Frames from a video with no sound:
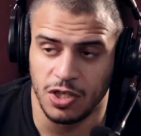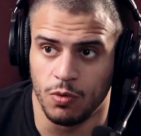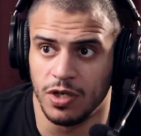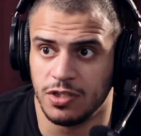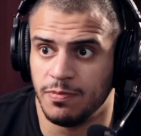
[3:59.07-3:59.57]

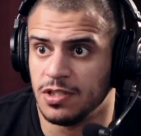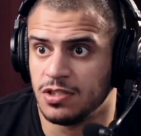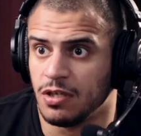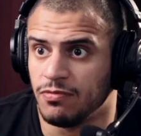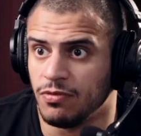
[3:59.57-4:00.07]
white belt
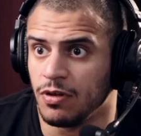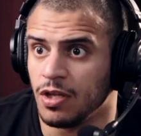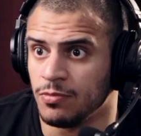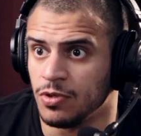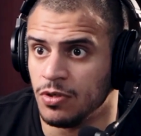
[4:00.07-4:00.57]
stuff for
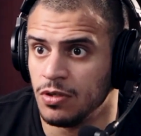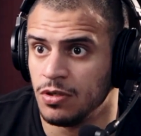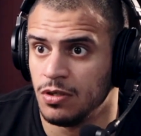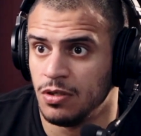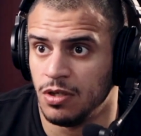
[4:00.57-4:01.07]
them,
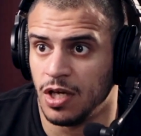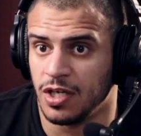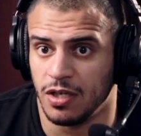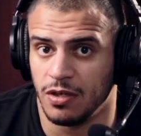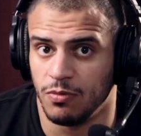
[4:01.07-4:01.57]

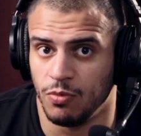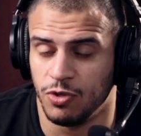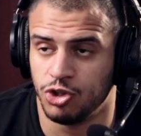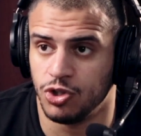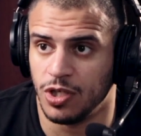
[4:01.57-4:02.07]
Like
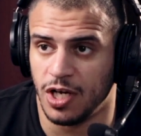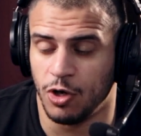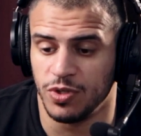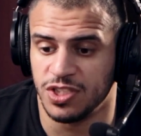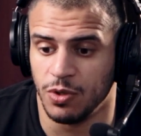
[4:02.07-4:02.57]
I
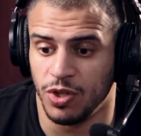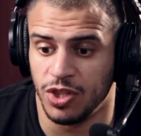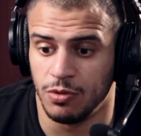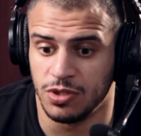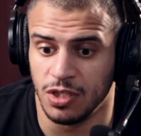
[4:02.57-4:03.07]
always say
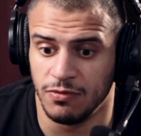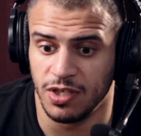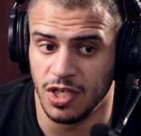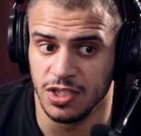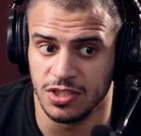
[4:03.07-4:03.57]
with luta
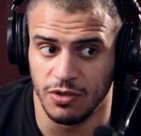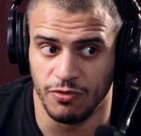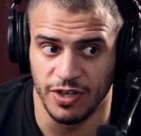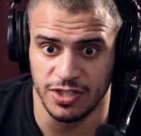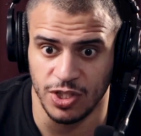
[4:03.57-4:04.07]
guys,
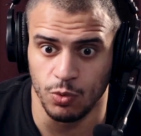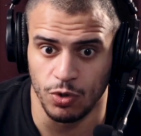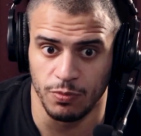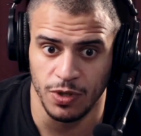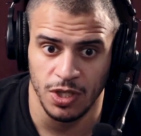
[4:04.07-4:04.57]
if I train
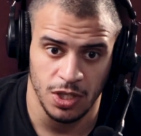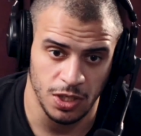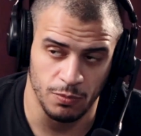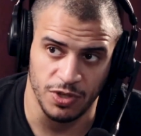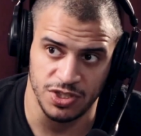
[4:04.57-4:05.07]

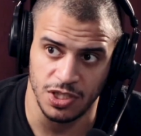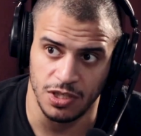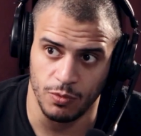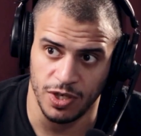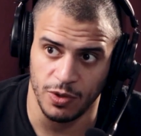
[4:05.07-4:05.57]
in Brazil,
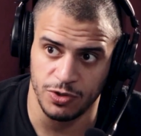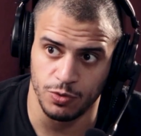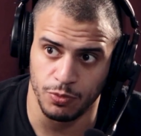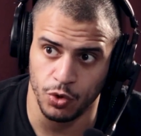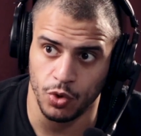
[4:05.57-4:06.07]
when I went
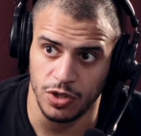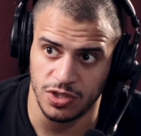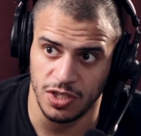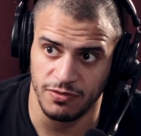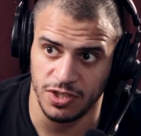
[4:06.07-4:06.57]
to pure
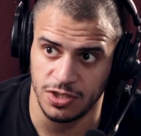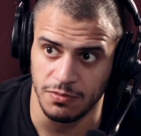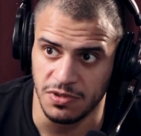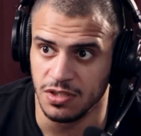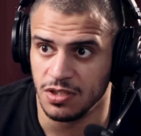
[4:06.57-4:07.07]
luta livre
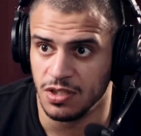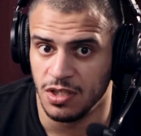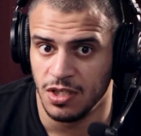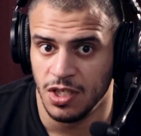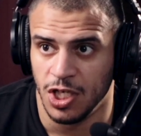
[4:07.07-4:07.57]

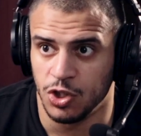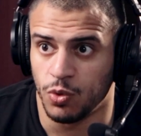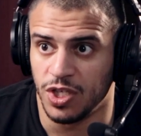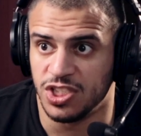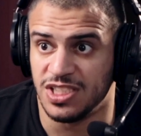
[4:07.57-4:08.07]
gyms,
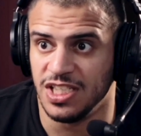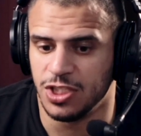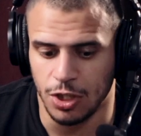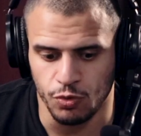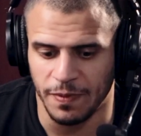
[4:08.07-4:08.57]
it's
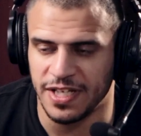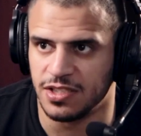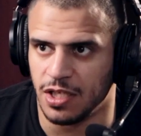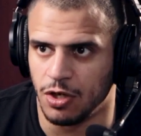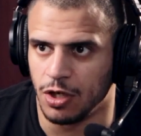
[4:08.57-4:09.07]
easier to pass
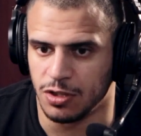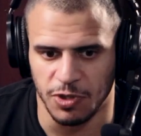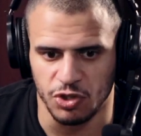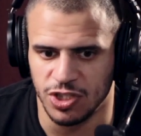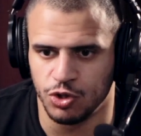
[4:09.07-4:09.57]
their guard
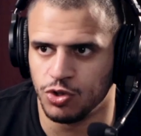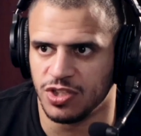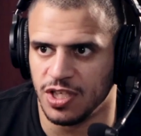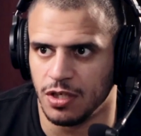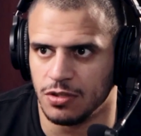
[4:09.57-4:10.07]
because they don't
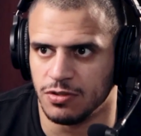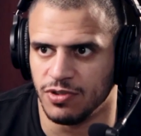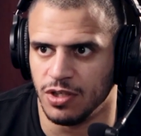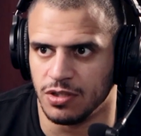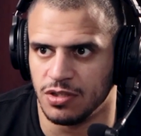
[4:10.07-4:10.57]
train a lot of
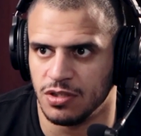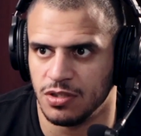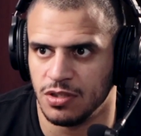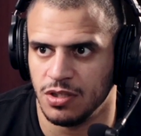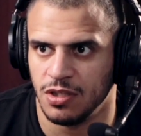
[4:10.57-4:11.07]
guard.
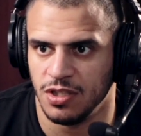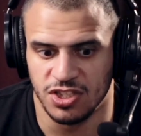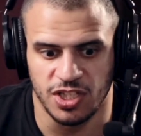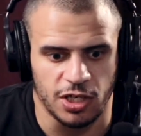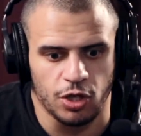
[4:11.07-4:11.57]
They
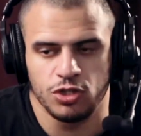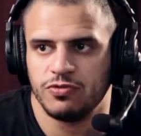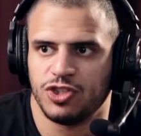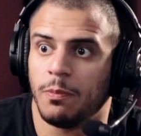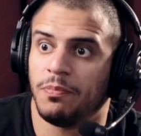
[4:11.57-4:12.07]
train a lot
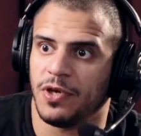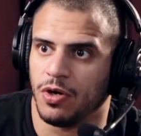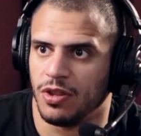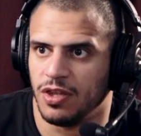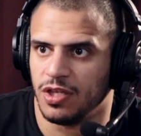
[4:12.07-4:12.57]
of jumping
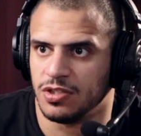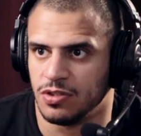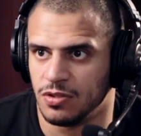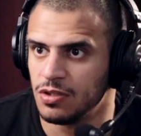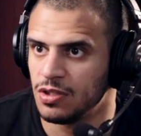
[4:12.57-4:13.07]
on things,
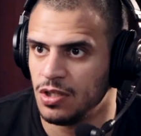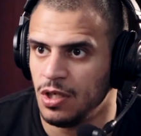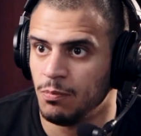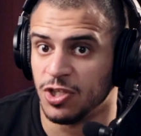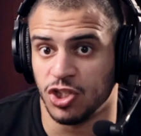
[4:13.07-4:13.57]
Right.
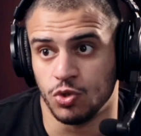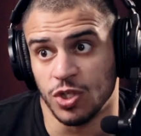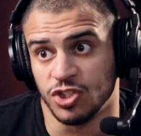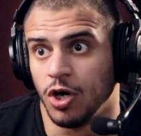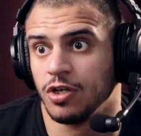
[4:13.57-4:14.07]
But it
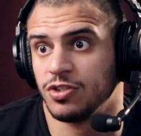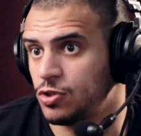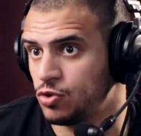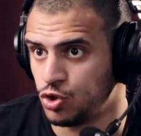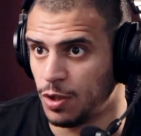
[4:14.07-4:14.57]
was harder
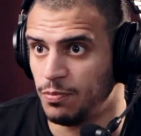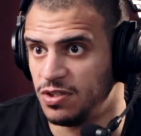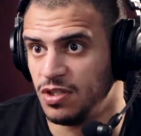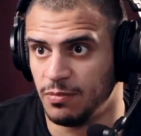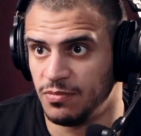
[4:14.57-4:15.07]
to
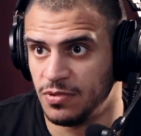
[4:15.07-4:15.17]
submit them